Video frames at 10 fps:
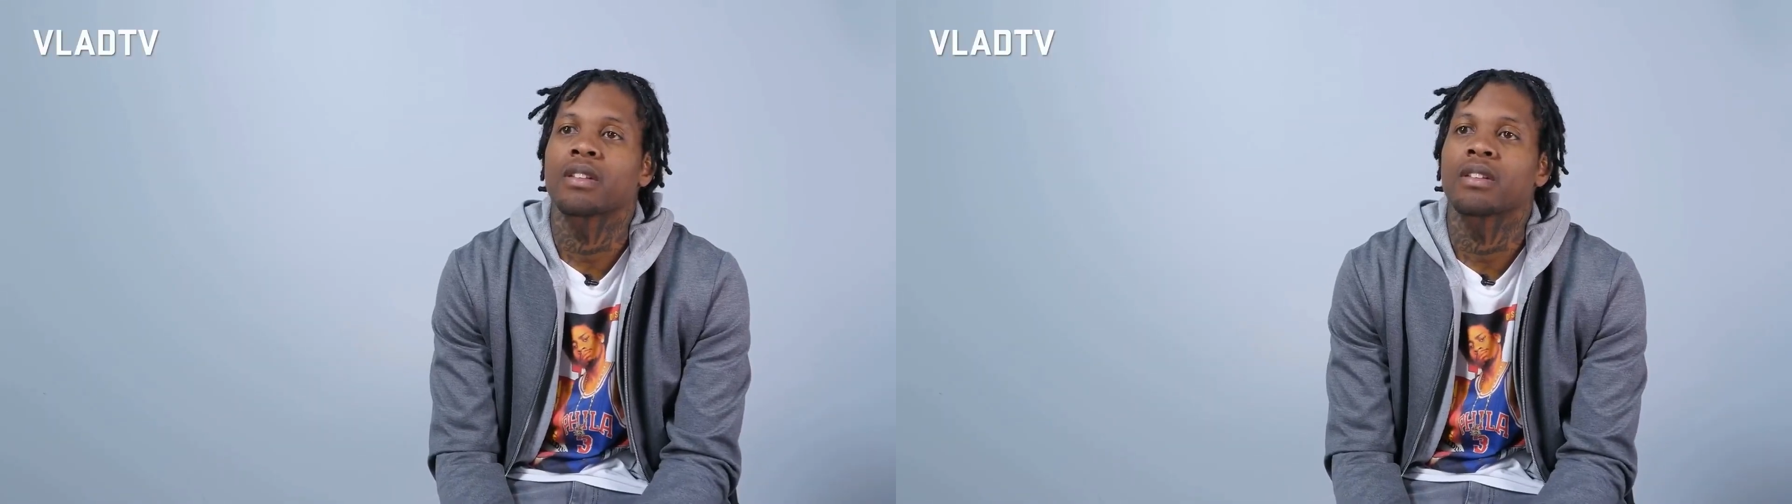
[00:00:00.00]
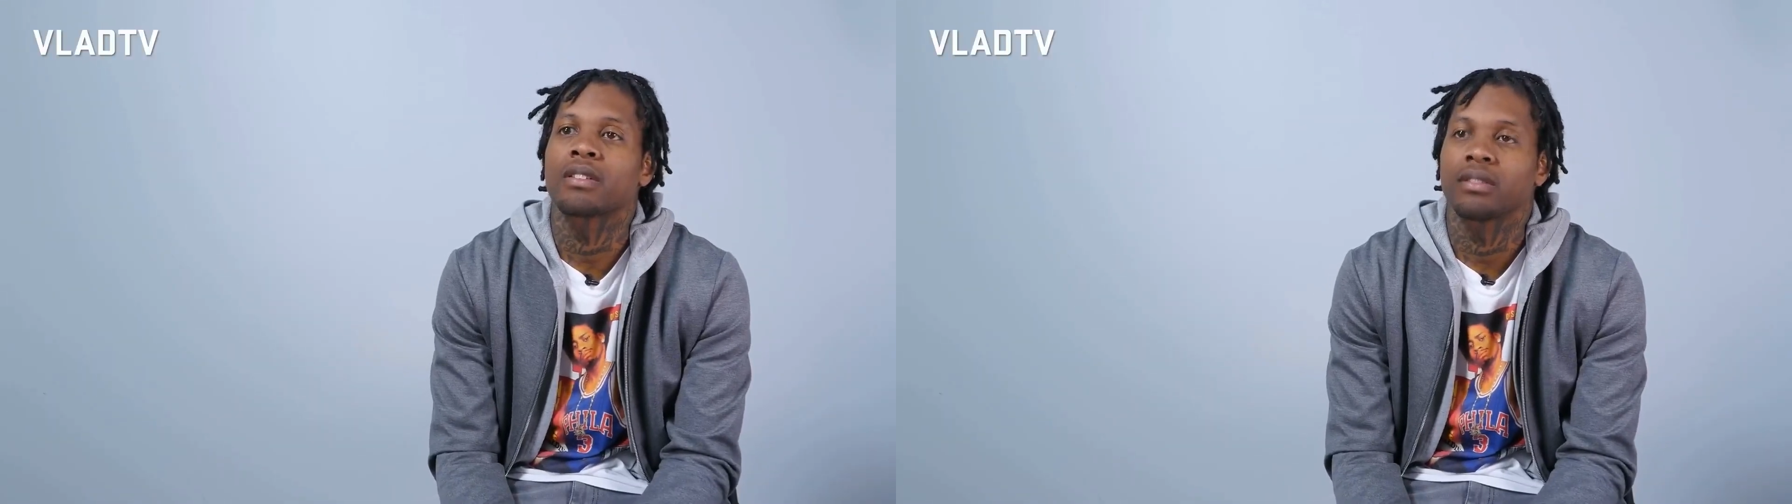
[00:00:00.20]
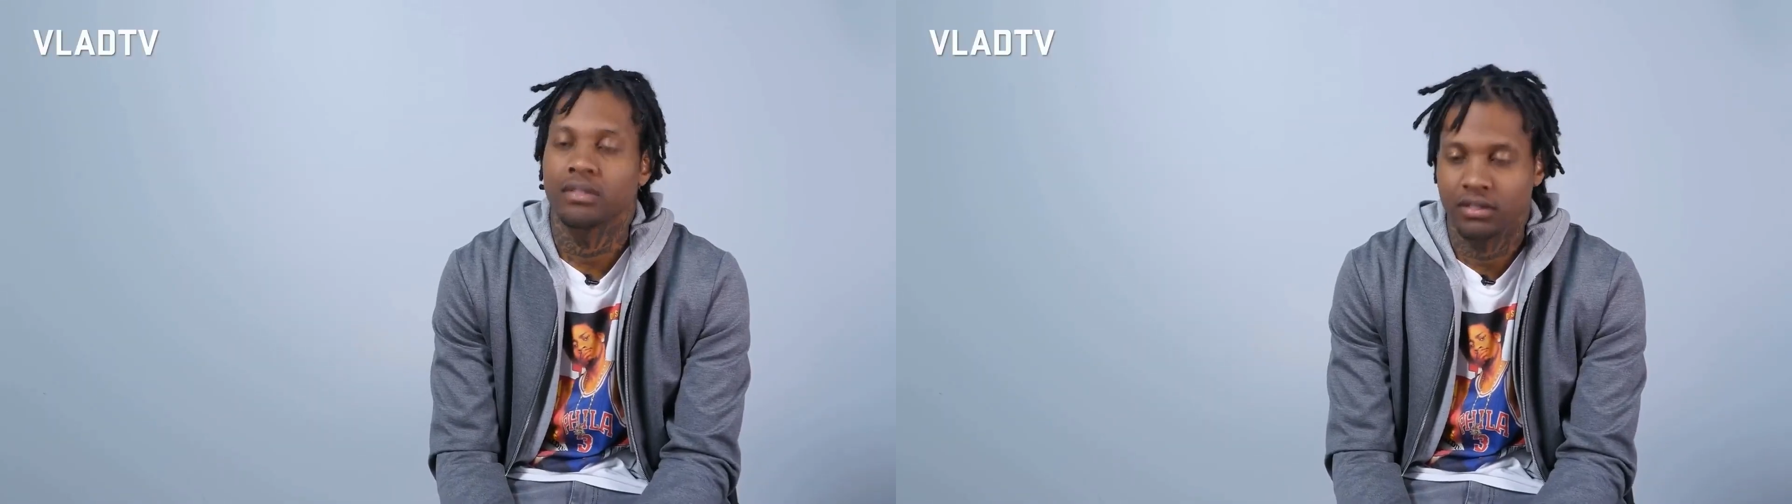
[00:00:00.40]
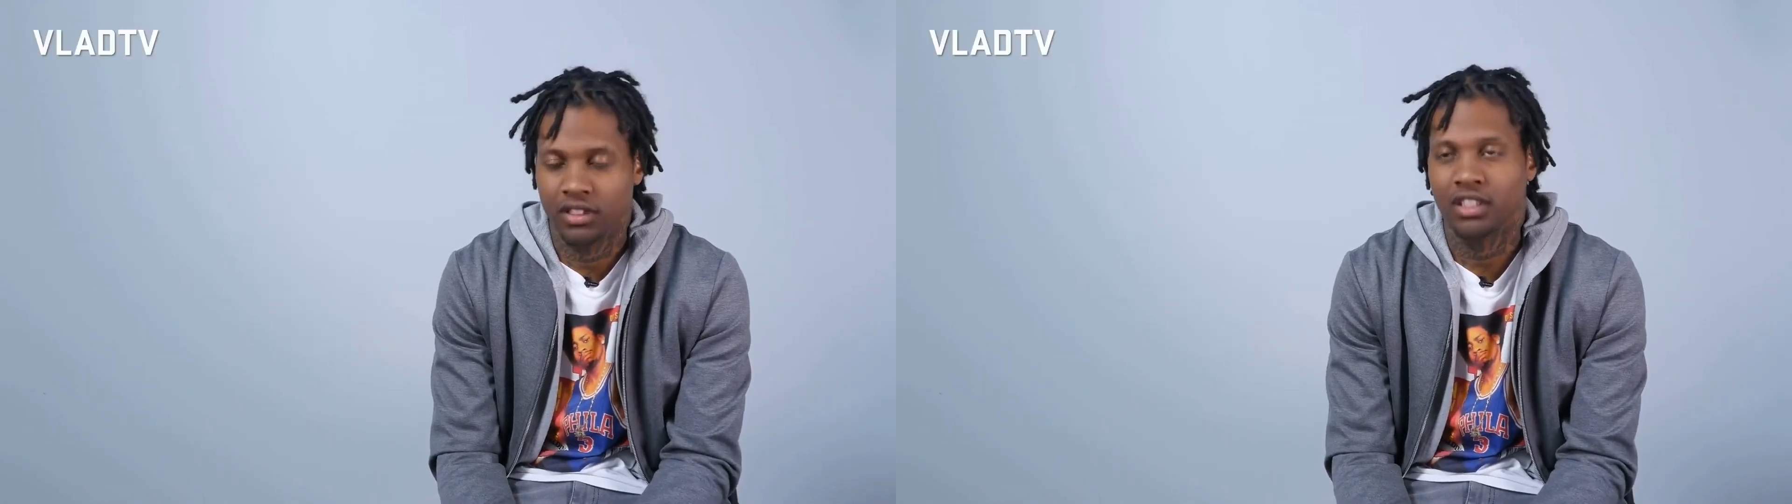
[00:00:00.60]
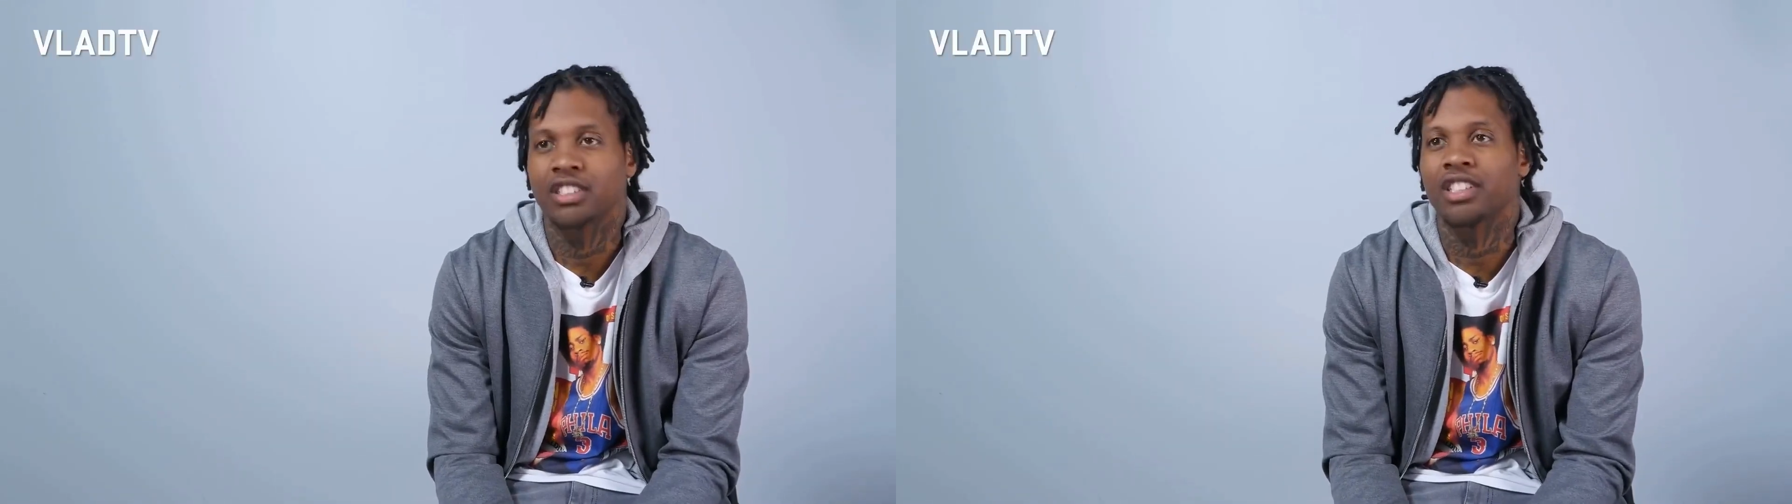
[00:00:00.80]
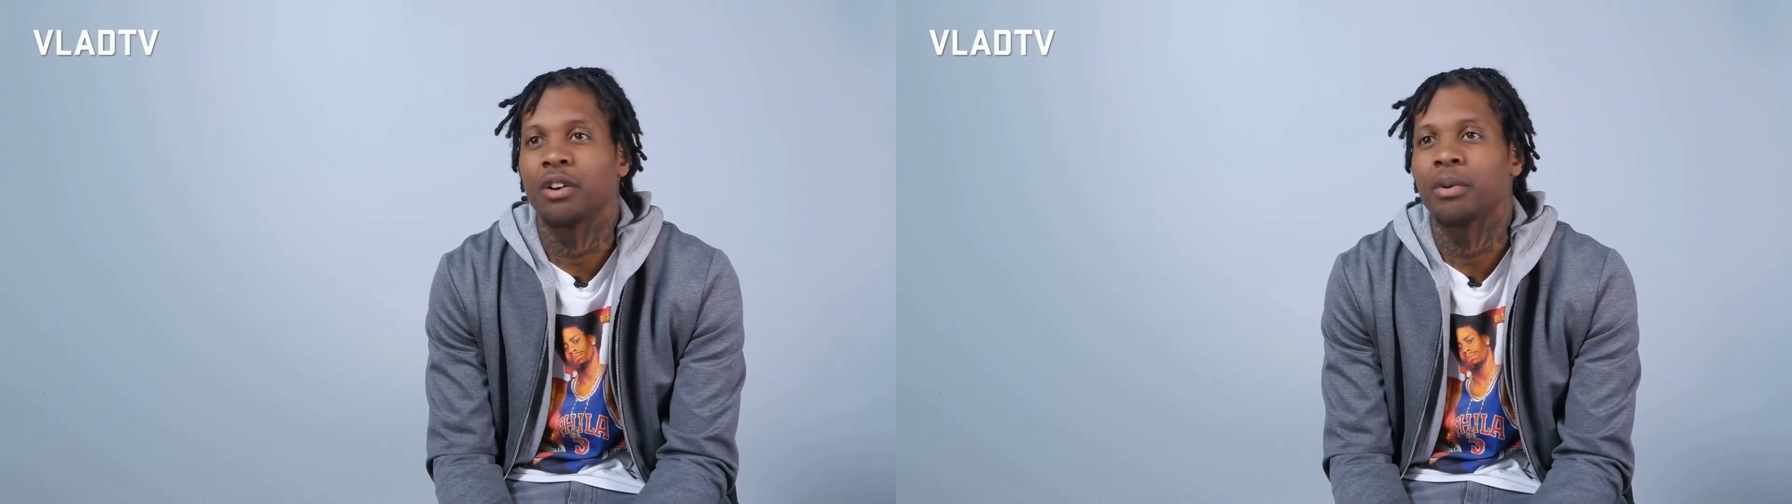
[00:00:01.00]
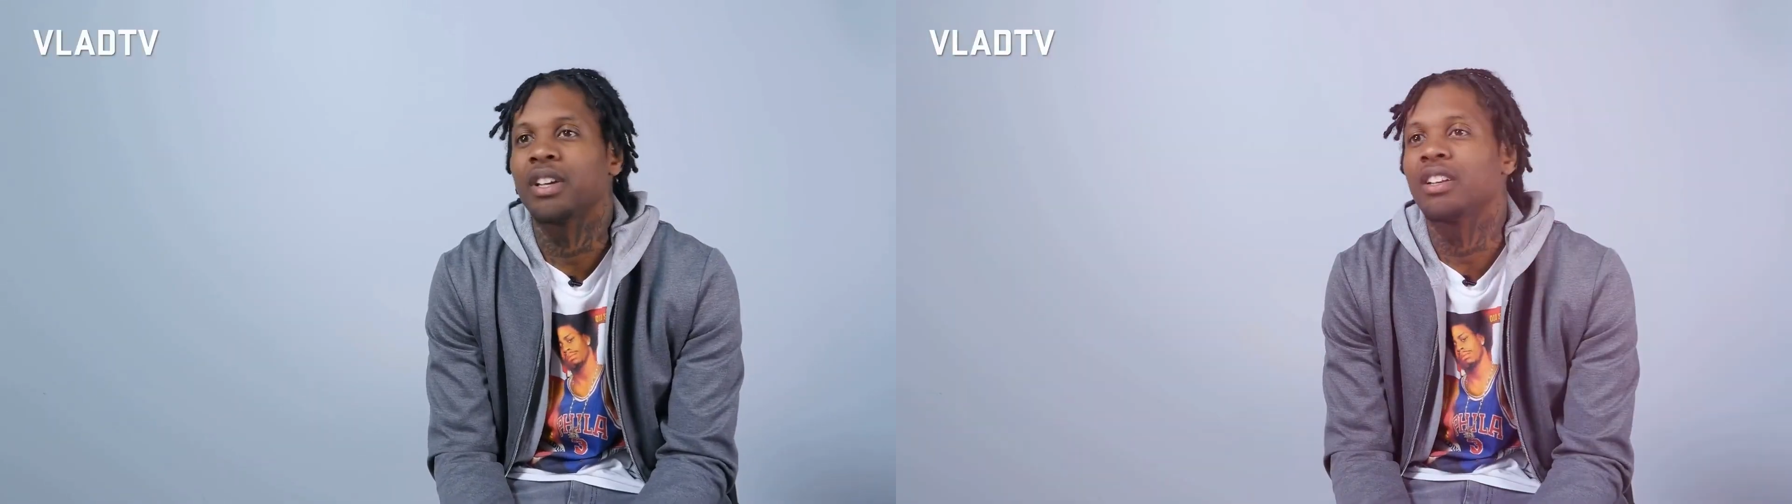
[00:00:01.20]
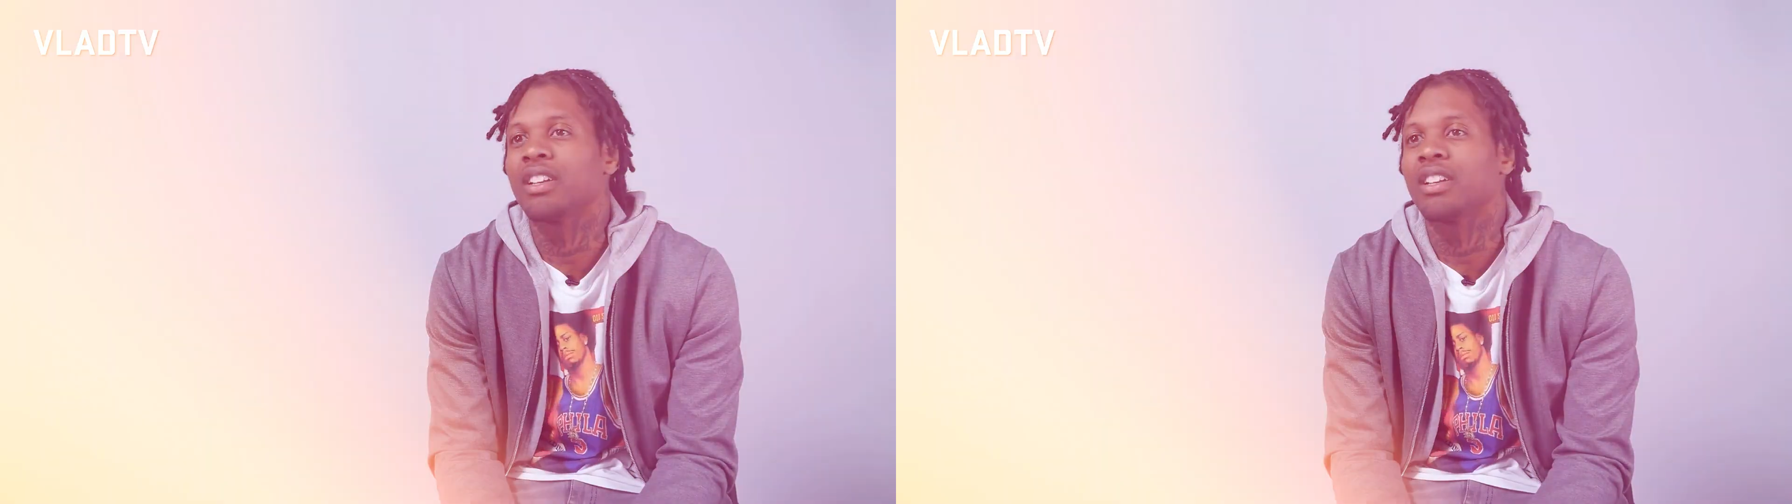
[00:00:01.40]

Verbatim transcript: As if we didn't have enough